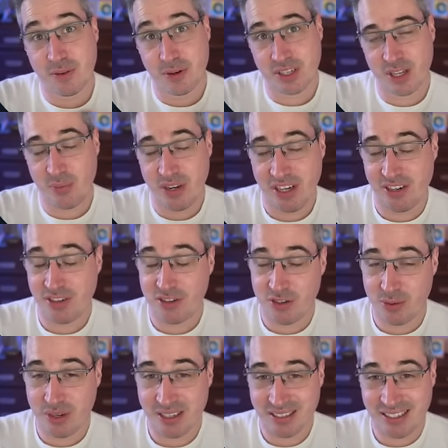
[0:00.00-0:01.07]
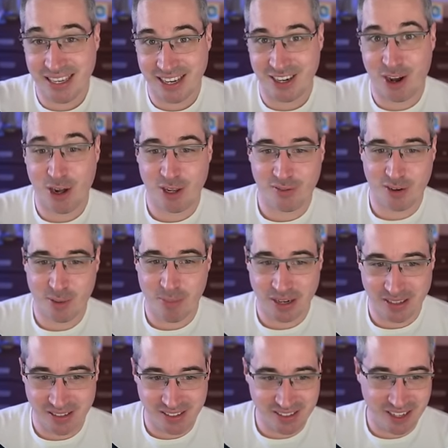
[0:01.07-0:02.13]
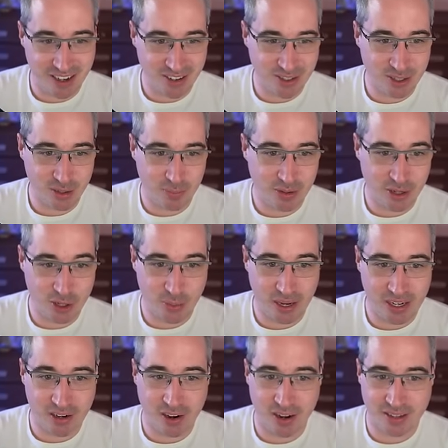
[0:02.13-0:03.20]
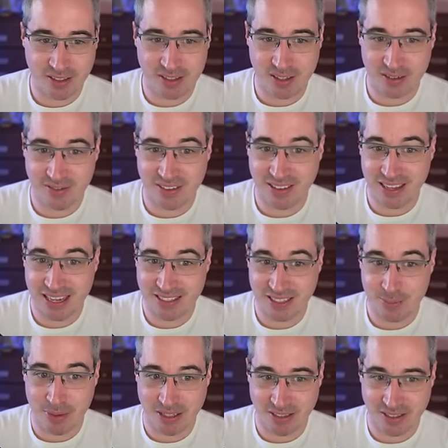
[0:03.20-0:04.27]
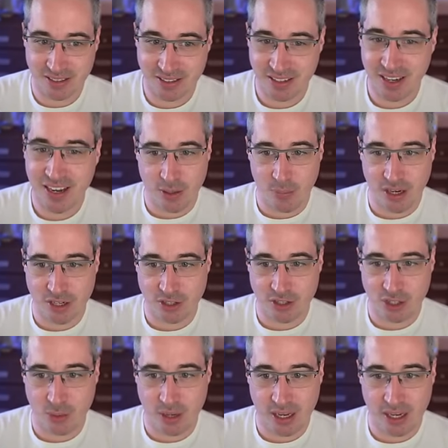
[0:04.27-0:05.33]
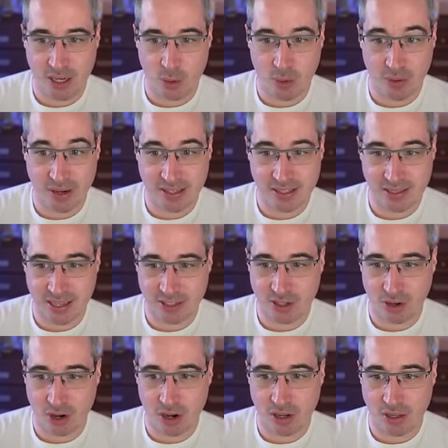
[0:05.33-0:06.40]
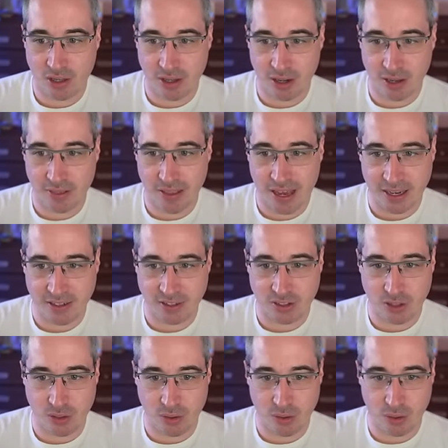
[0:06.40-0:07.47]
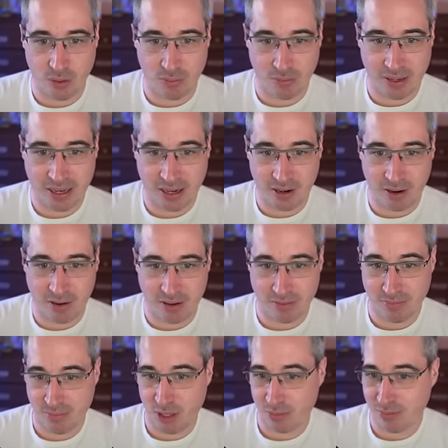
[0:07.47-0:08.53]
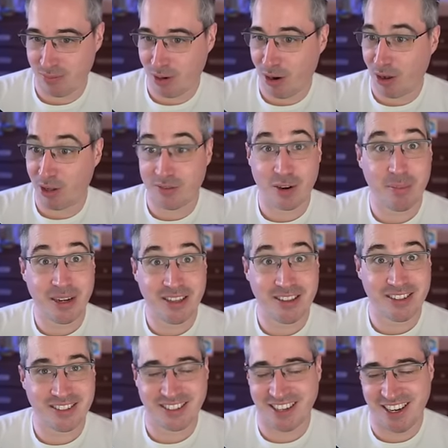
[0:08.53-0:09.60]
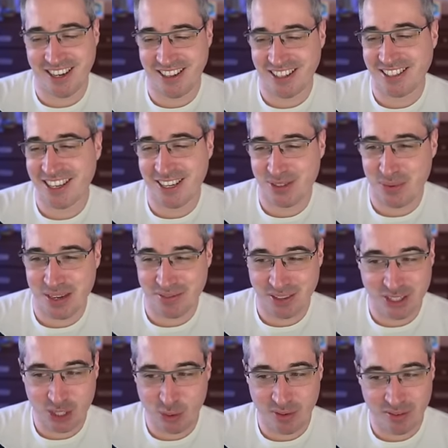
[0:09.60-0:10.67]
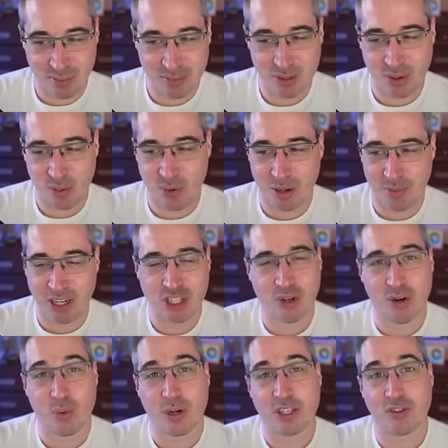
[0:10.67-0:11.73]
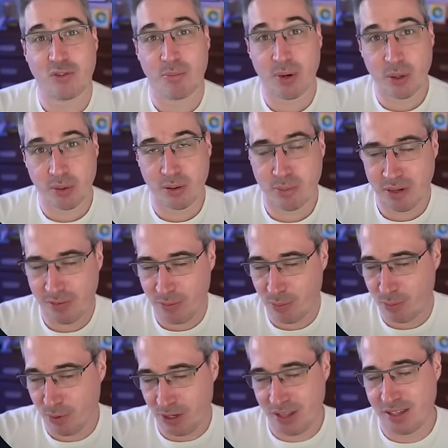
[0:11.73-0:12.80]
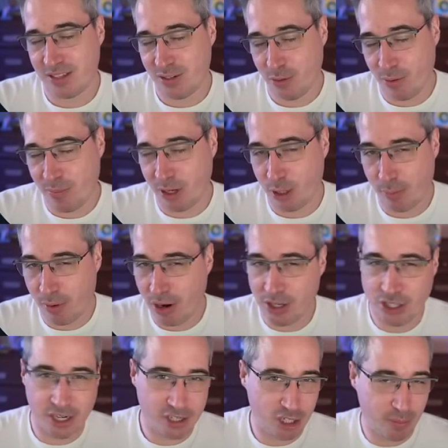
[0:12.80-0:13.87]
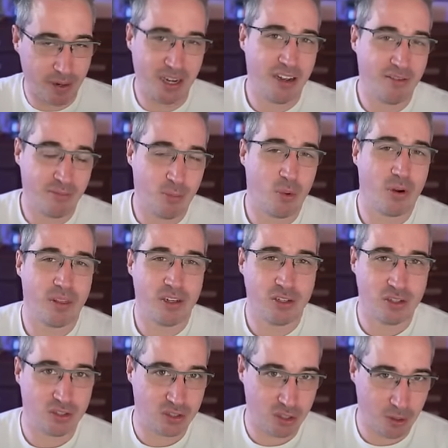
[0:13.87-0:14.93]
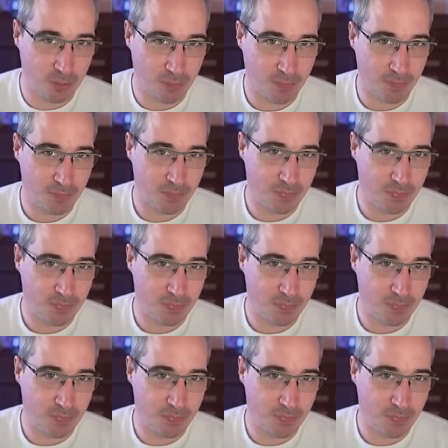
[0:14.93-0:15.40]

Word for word: the first thing we need to do is get all of our buttons here. So I'm going to do a const of glassy buttons, and then we can just do a query selector all on that to get all of our buttons. And in this case, we have the two of them, so I want to make sure it works for both. But if you're putting this into a bigger project, you might have more than just two.